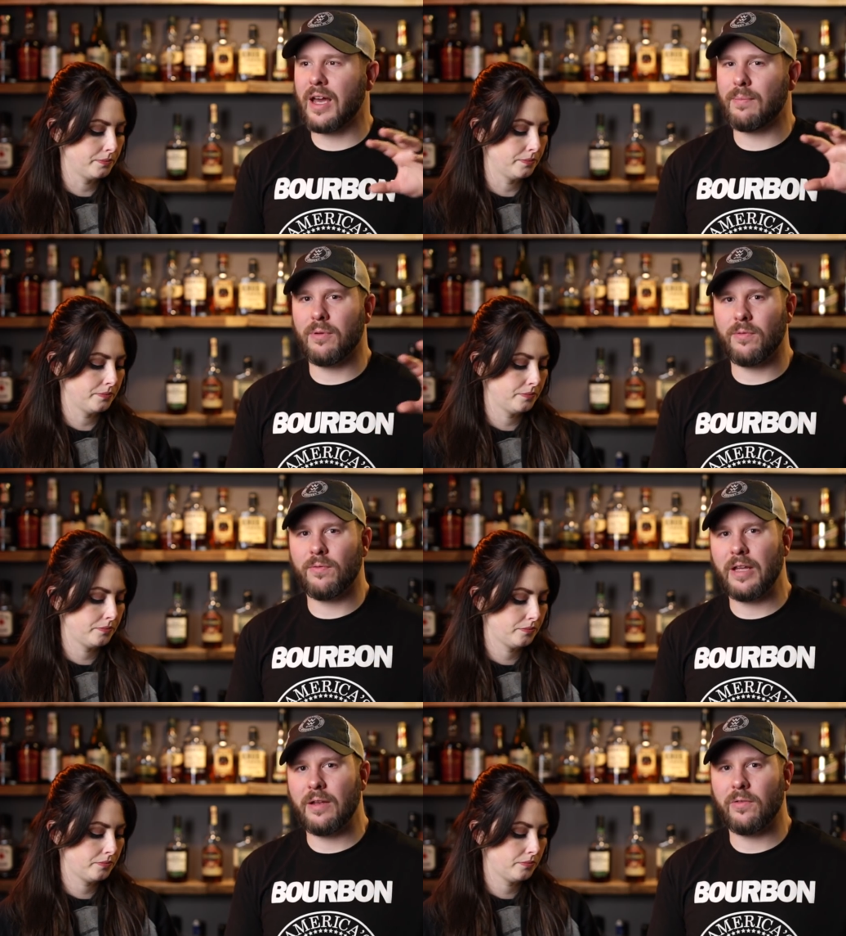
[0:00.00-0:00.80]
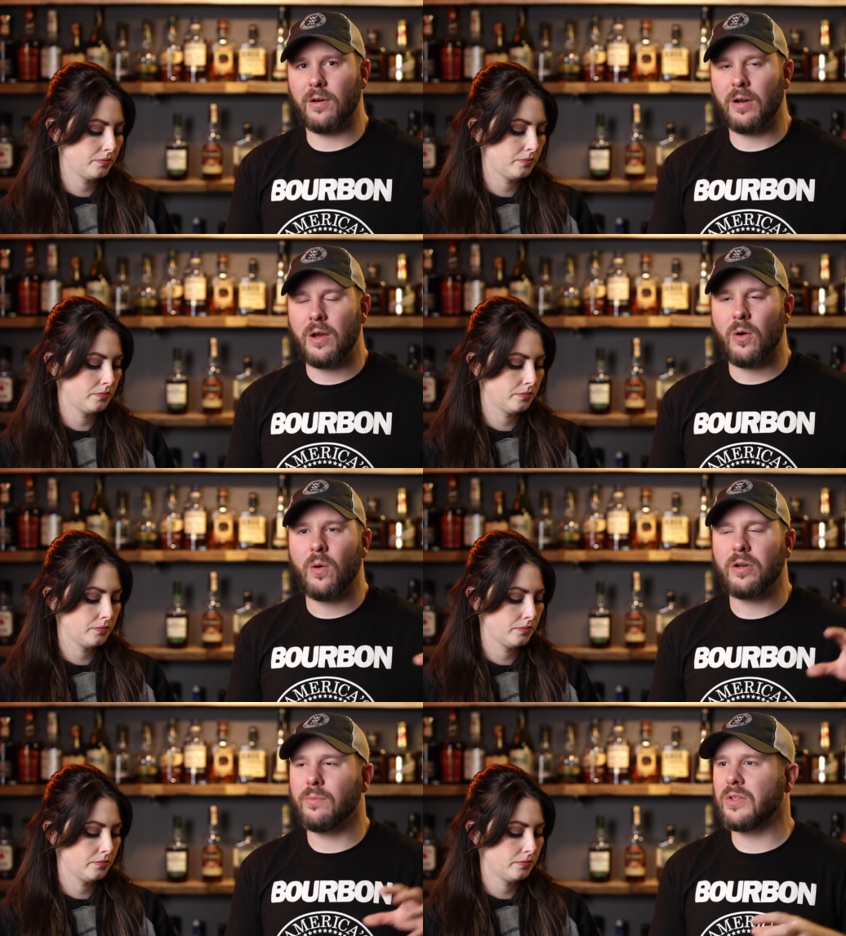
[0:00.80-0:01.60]
Speaker 1: type of flavor,
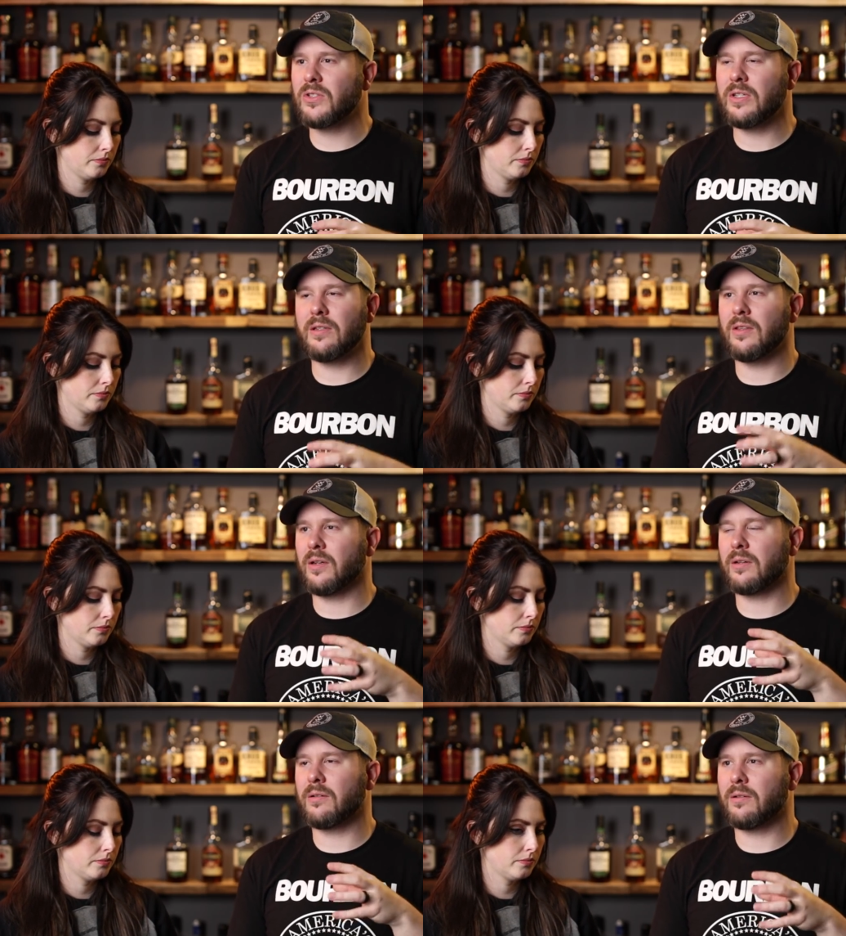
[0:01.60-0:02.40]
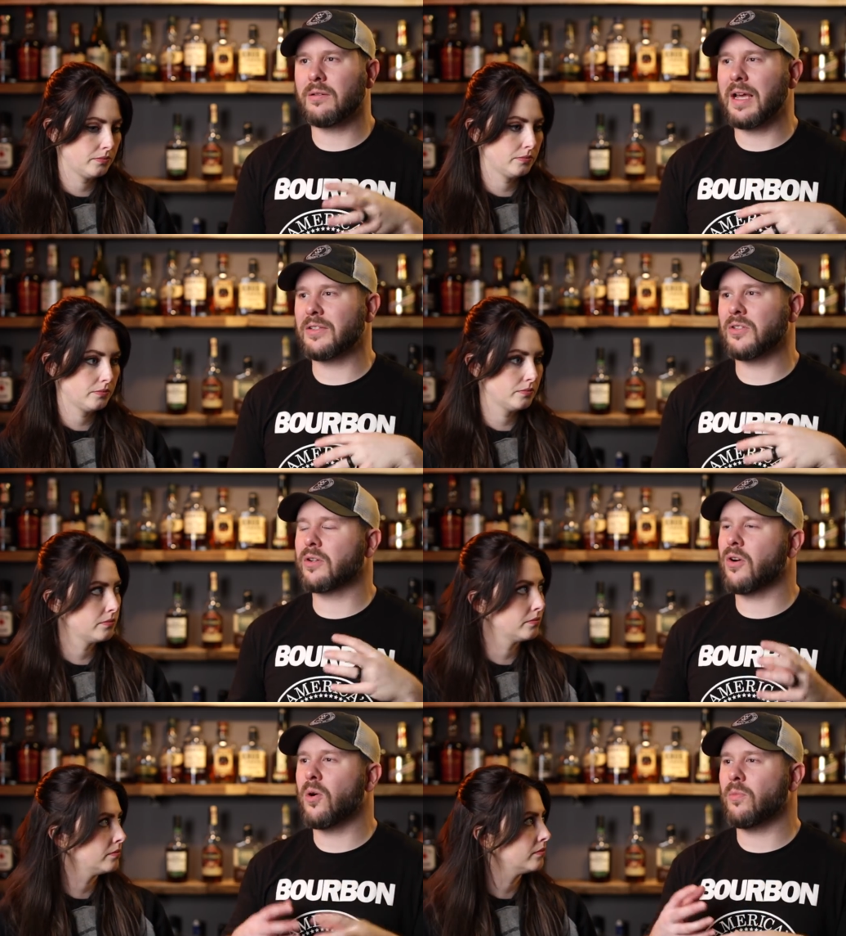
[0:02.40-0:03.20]
or you're missing the
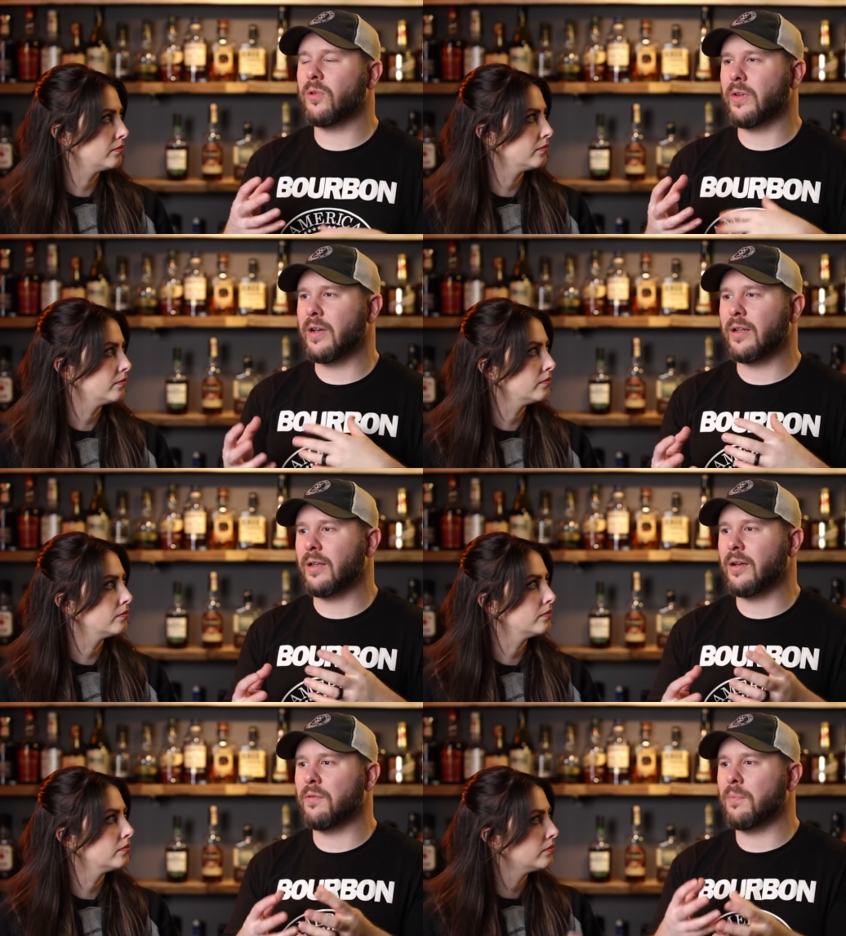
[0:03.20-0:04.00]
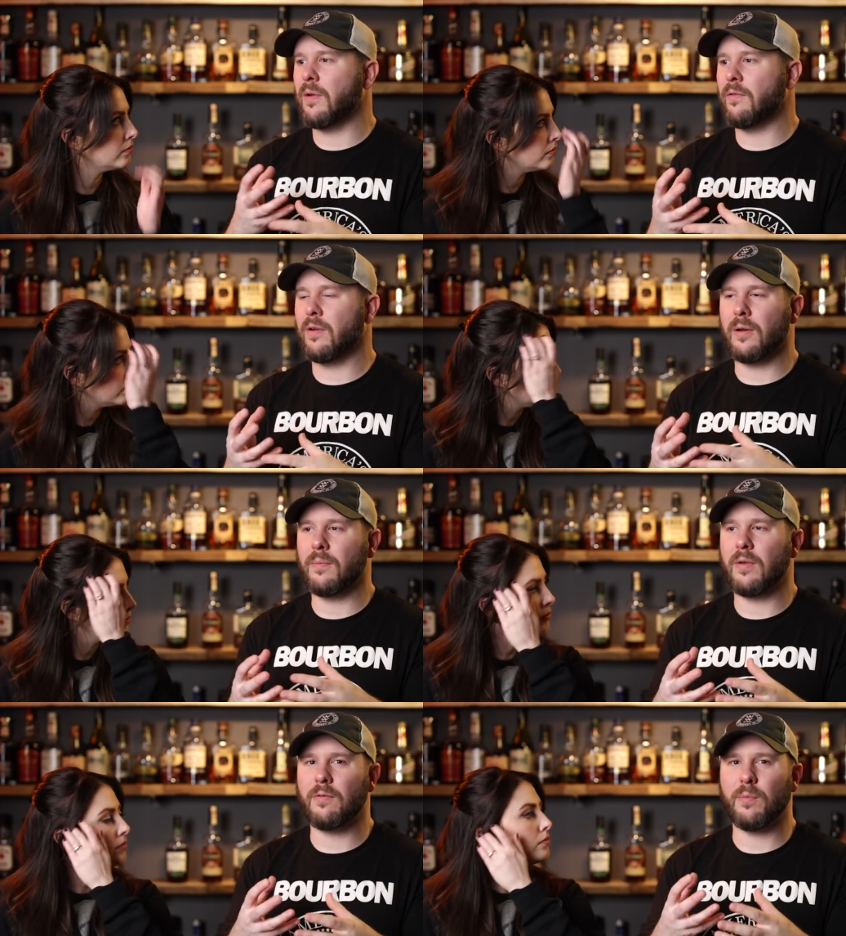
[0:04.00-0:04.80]
classic caramel and vanilla of, of,
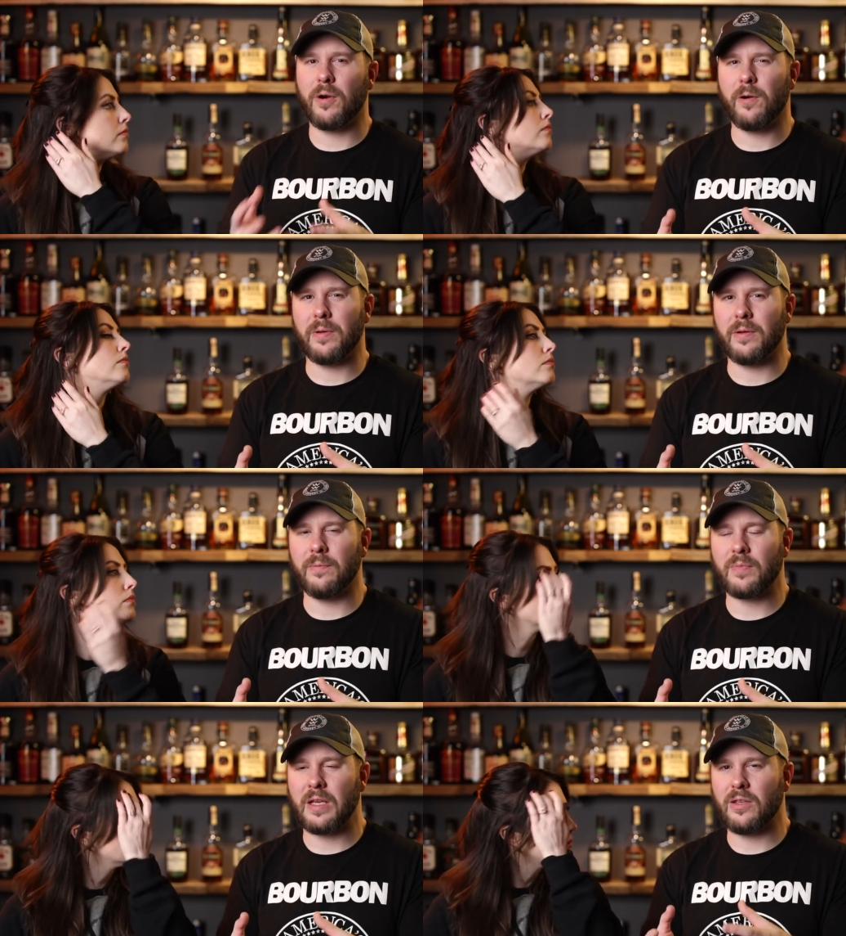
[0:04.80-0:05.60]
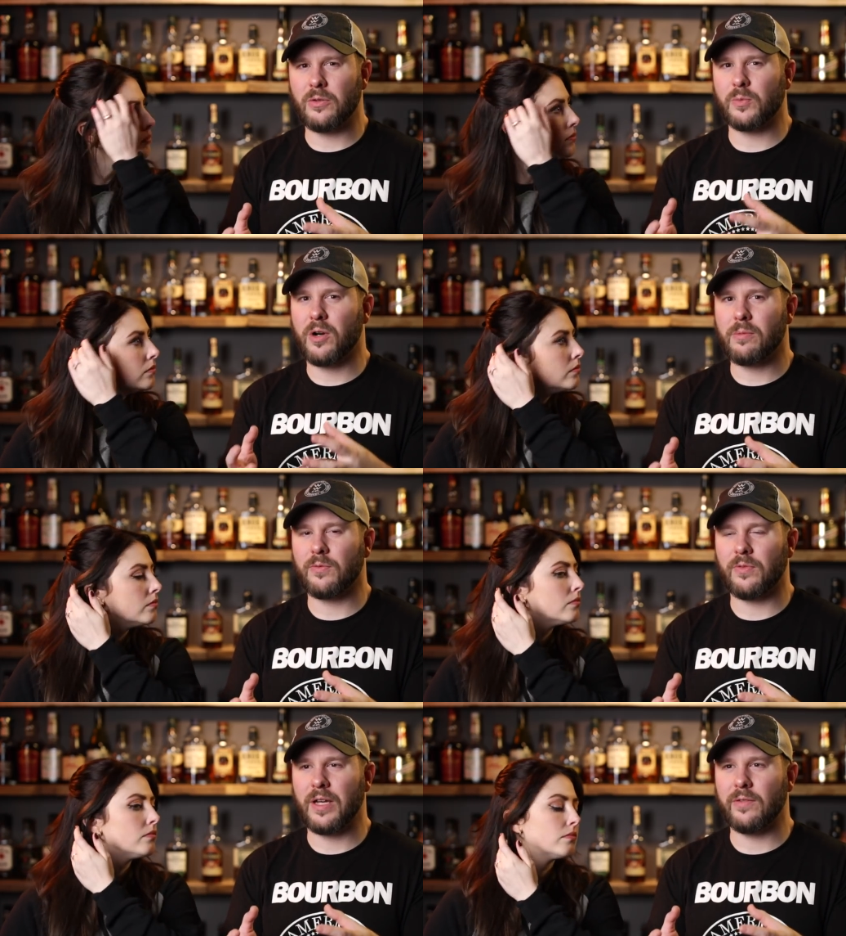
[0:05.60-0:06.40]
a, of a bourbon and those
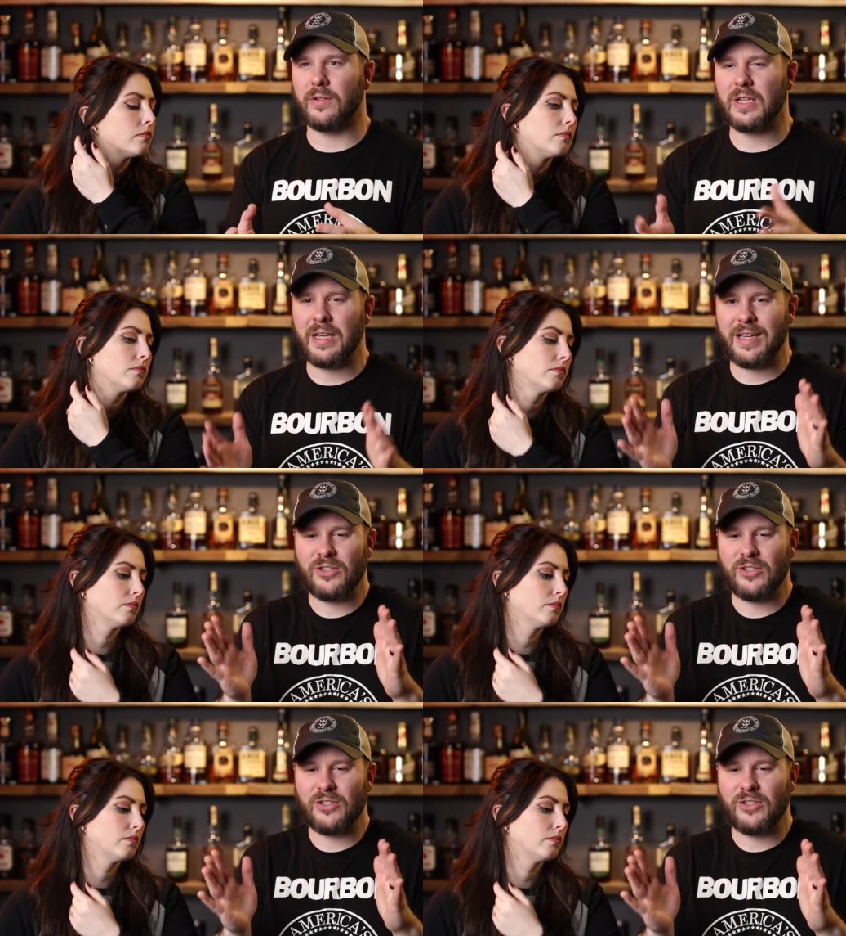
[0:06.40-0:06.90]
bourbon flavors.